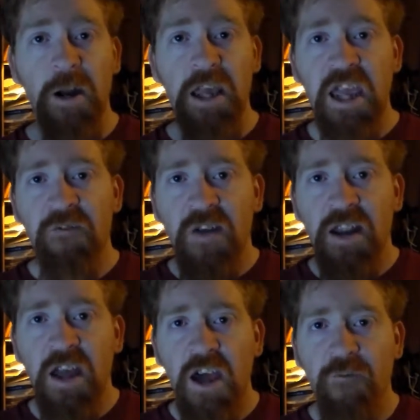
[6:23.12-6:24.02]
But
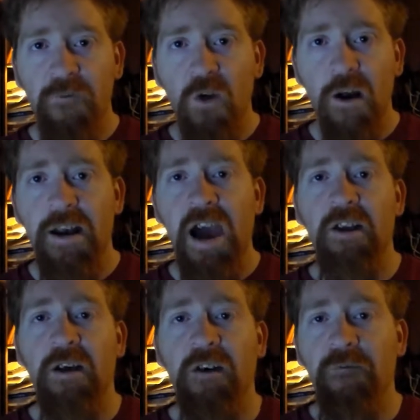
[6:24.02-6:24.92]
even if you are
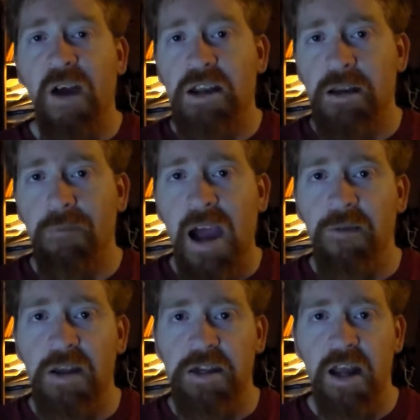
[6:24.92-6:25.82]
not affected
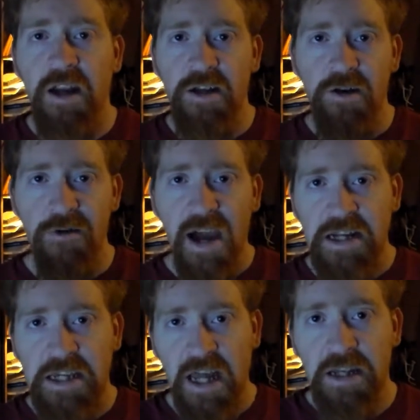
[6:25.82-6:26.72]
by this in a
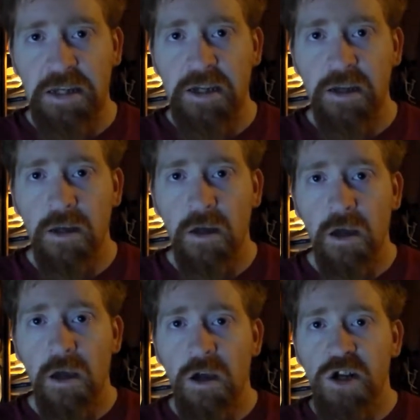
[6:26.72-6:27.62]
direct sense,
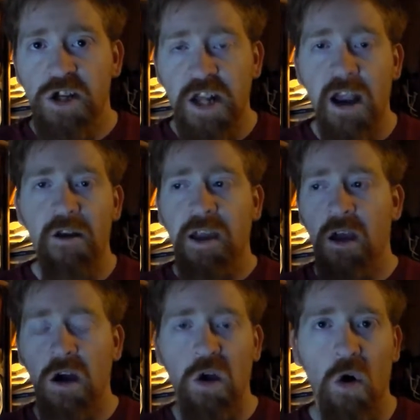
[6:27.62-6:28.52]

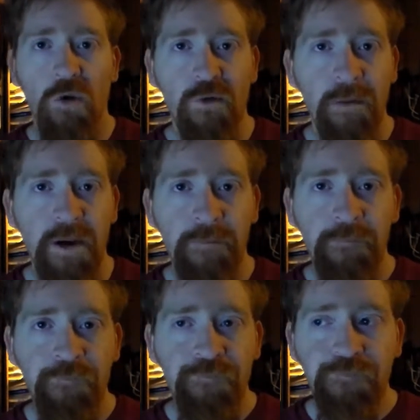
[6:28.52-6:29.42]
sharing a gold
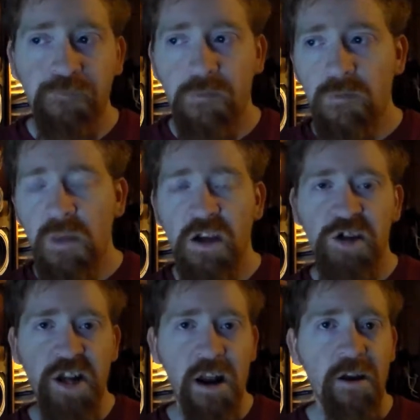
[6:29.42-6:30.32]
ribbon,
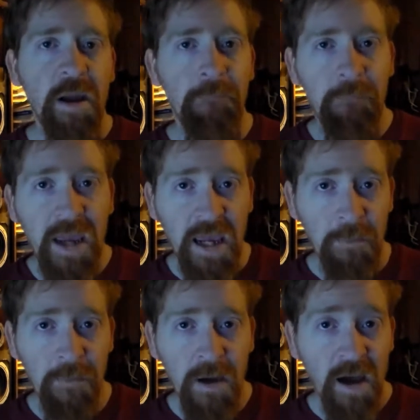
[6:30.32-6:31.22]
sharing a
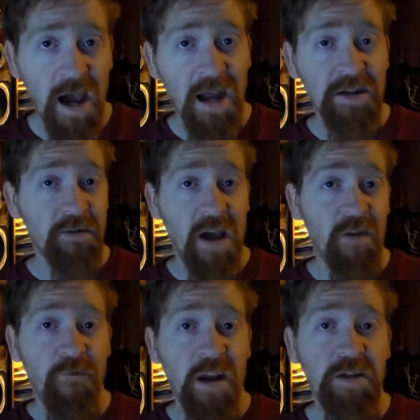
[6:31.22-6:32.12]
meme on,
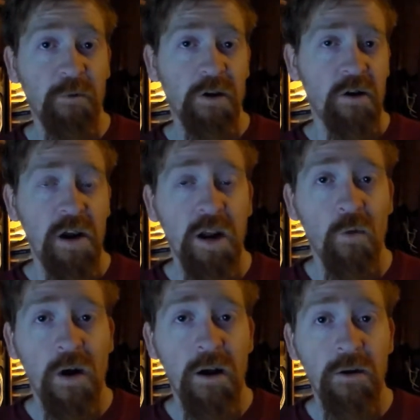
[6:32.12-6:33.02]
on Facebook or
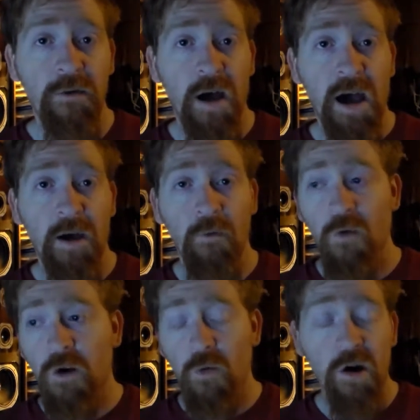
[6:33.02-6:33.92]
anywhere uh,
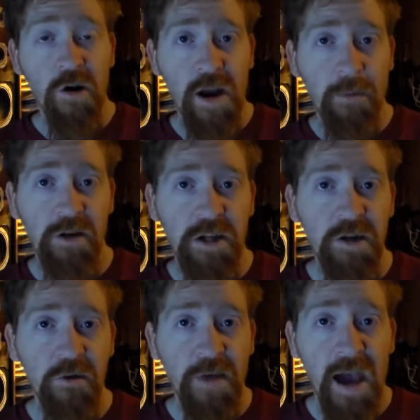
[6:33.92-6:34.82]
where, where you're able
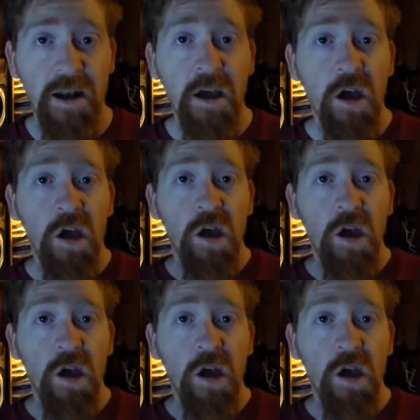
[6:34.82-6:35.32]
to do that,